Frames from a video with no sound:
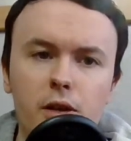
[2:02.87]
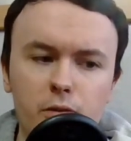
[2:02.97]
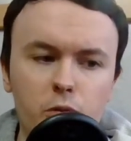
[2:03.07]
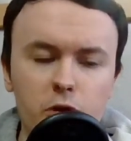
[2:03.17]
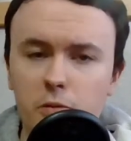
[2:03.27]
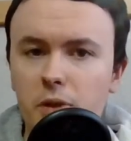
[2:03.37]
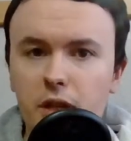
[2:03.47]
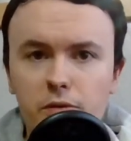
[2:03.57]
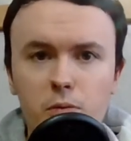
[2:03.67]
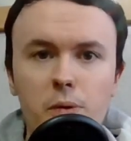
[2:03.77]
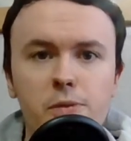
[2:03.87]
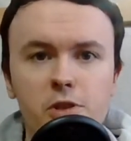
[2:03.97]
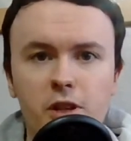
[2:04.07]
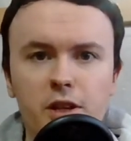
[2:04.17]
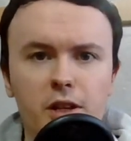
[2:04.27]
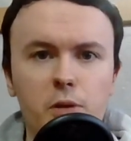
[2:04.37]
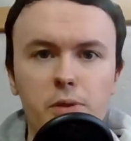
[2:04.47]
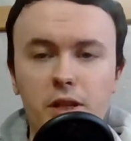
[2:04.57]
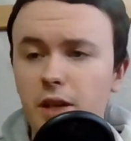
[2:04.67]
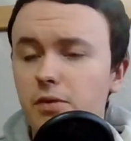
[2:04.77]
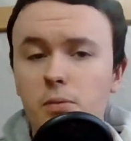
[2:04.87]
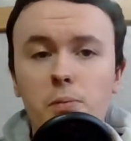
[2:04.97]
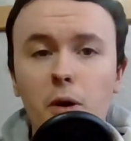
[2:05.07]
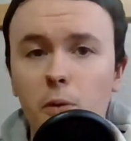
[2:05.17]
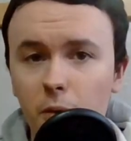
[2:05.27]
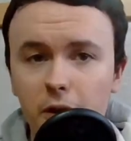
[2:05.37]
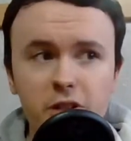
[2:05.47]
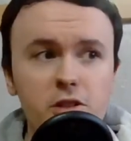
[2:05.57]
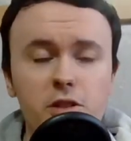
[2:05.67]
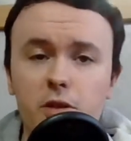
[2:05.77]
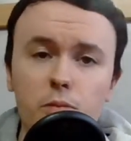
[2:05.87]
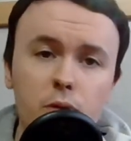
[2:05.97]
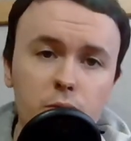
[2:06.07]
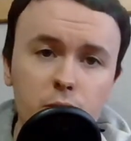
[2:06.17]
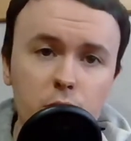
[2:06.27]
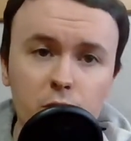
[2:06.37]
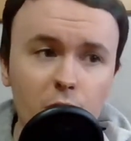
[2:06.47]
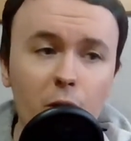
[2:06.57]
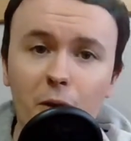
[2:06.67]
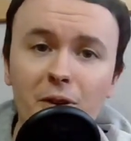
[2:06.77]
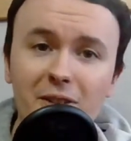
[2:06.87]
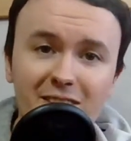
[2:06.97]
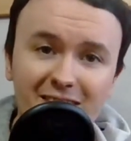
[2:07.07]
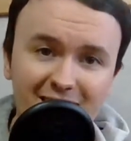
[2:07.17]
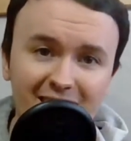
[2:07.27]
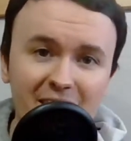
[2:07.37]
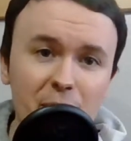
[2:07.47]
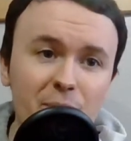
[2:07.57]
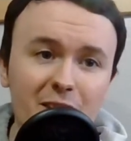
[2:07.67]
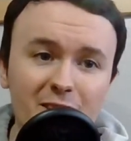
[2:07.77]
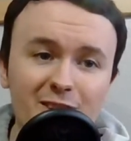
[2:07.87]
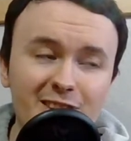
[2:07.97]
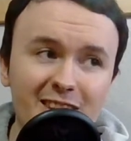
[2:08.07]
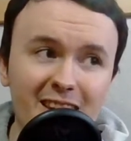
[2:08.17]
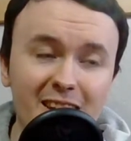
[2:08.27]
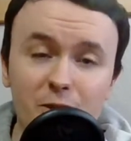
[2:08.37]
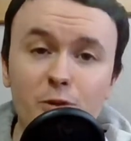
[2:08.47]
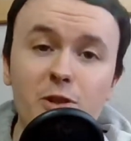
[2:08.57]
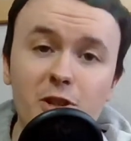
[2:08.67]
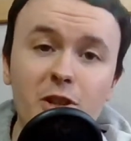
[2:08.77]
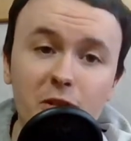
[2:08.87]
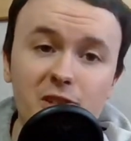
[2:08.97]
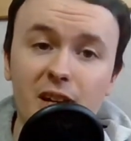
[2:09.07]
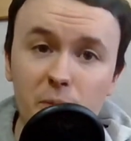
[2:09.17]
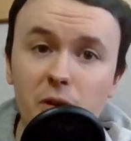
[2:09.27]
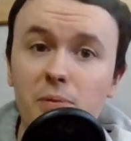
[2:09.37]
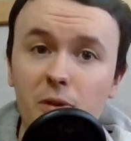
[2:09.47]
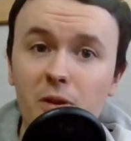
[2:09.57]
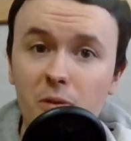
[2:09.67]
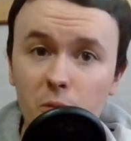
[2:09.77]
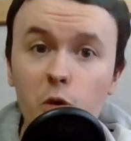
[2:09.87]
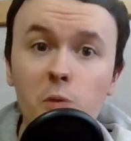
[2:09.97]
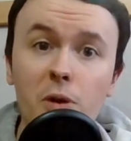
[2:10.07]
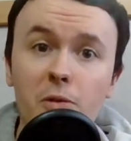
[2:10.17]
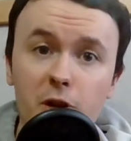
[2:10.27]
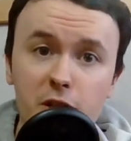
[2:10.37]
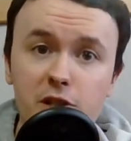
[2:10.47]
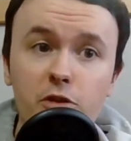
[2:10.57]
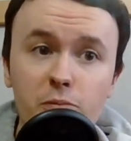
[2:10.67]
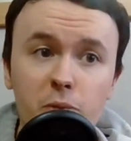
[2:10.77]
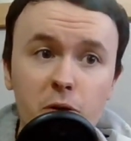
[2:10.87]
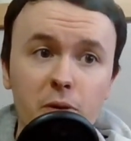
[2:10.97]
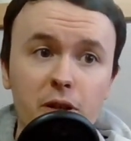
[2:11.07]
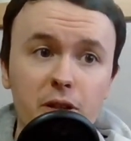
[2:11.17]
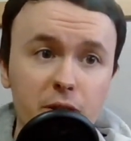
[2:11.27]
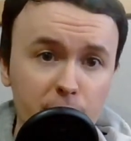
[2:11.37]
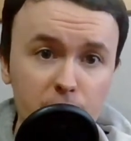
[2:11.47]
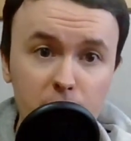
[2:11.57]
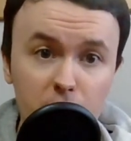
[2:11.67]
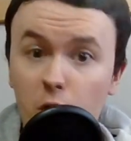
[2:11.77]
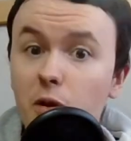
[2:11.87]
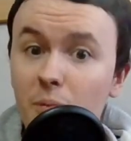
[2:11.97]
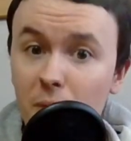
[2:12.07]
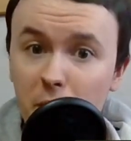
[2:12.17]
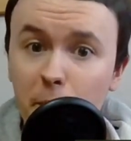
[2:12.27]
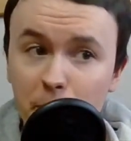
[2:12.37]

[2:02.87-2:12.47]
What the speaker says: what can we give the women so they can help? And they give them a bow, and it's just like, well, no. Because in order to use a proper war bow, a self bow, a long bow,